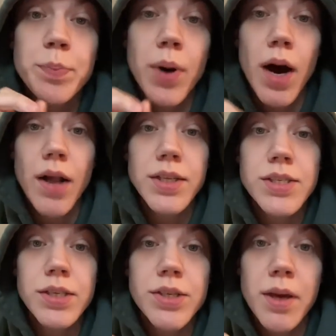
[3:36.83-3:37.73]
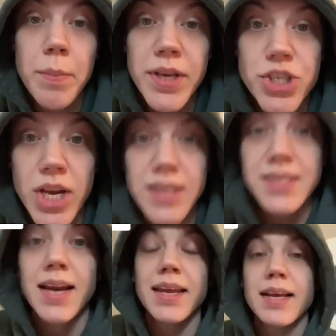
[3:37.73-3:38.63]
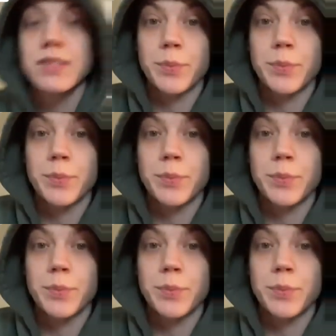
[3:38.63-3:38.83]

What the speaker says: policy to commit genocide against the